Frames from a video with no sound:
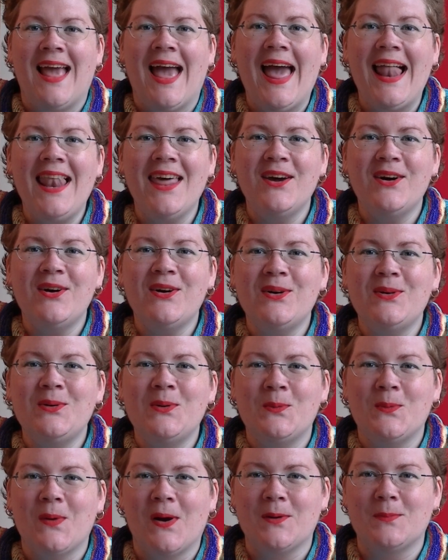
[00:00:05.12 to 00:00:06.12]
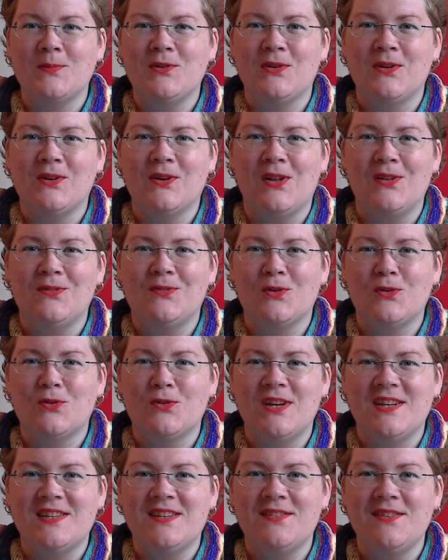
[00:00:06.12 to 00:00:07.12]
Hello, welcome to the Colourful
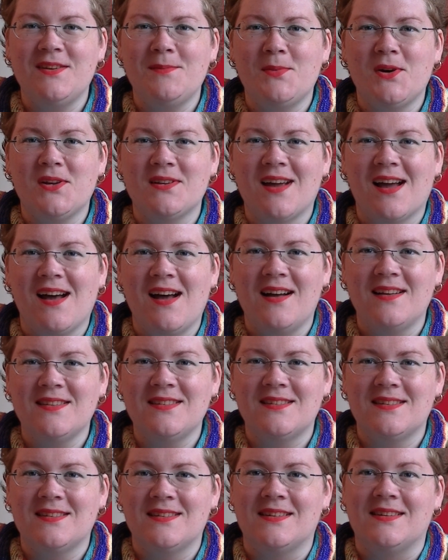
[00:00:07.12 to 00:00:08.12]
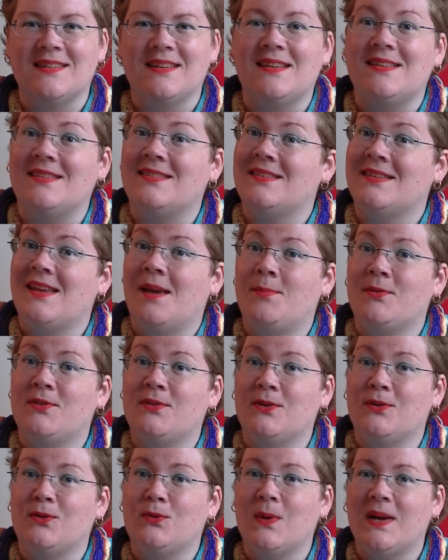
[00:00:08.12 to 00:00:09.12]
Creativity Podcast. This is
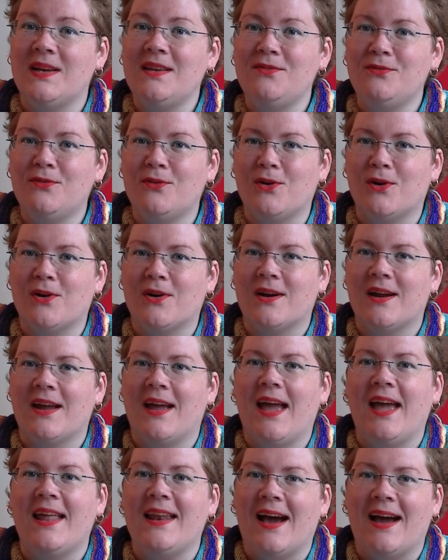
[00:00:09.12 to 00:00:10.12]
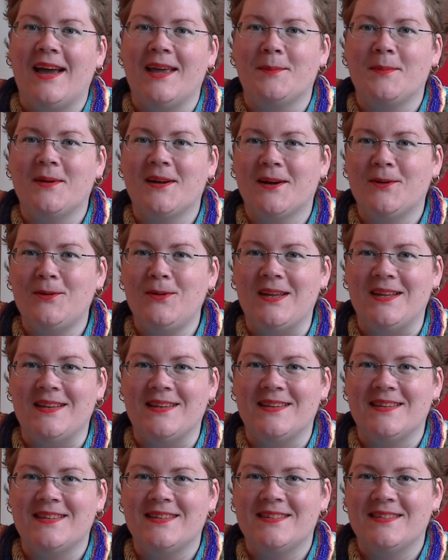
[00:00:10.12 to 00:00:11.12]
episode 24 and I am
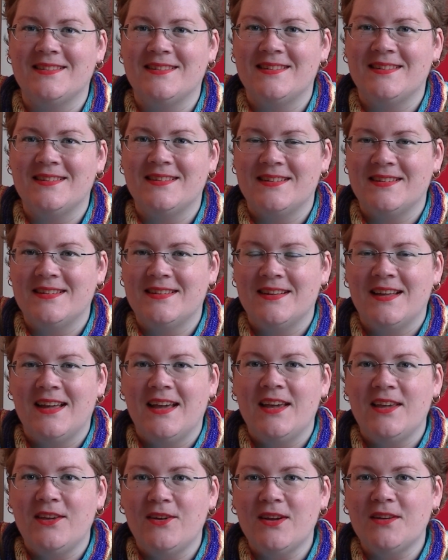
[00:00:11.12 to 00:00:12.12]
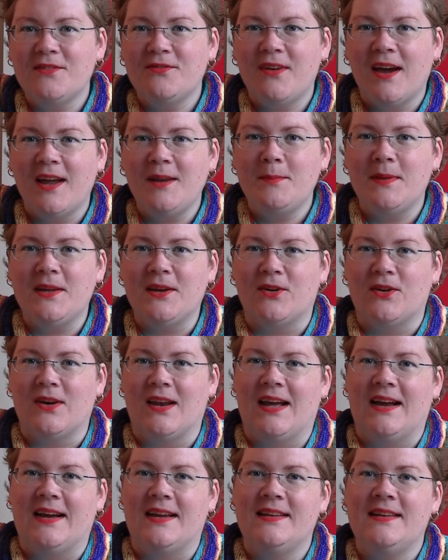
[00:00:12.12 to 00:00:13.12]
Carolien. You can find me
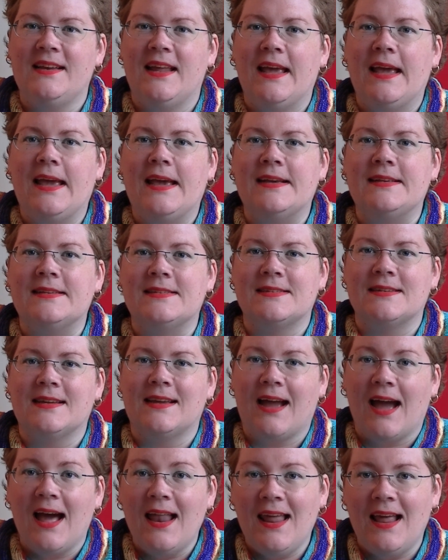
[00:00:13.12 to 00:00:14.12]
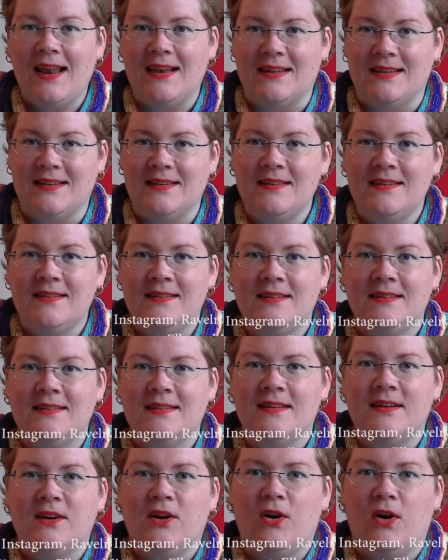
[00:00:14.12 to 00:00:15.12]
online as Carolien
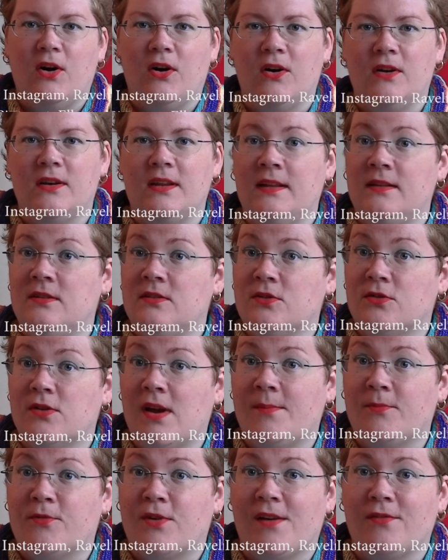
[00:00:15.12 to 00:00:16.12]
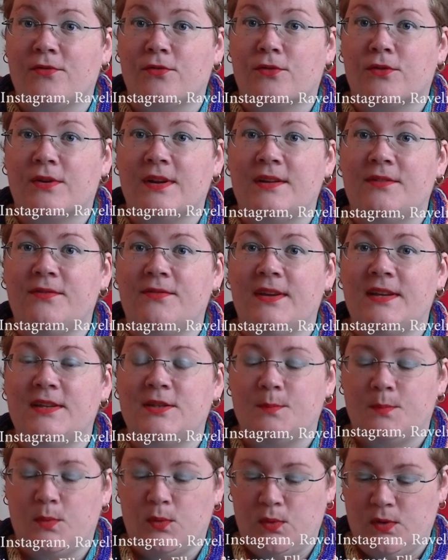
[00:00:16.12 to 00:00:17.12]
on Instagram, Ravelry,
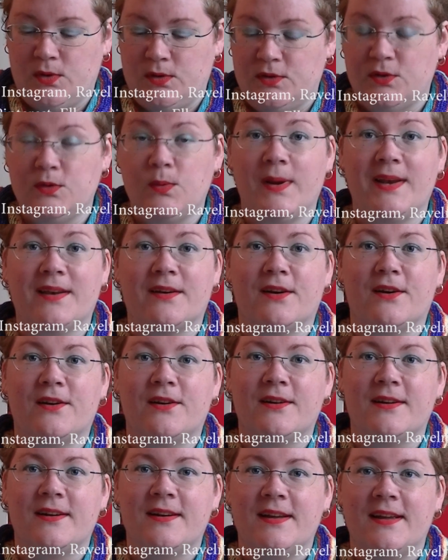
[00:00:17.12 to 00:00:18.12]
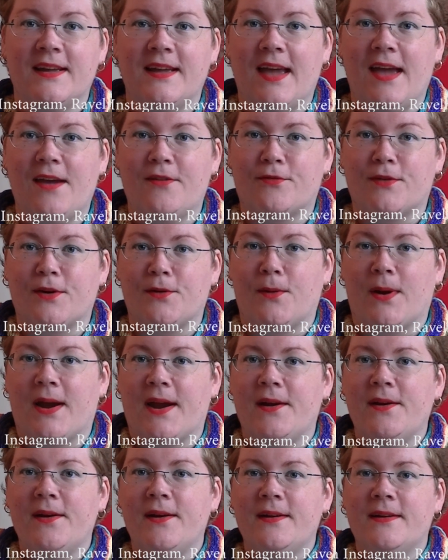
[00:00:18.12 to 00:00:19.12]
Facebook, Twitter,
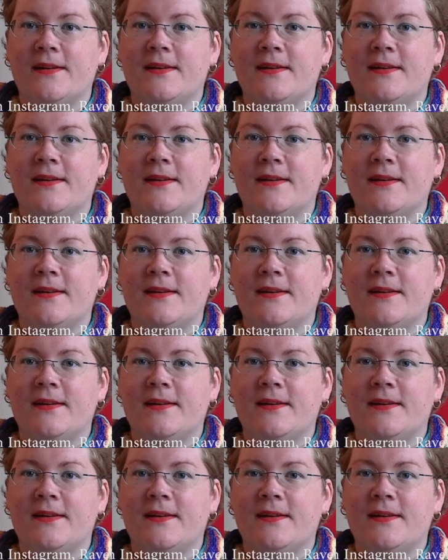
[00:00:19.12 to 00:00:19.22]
everywhere.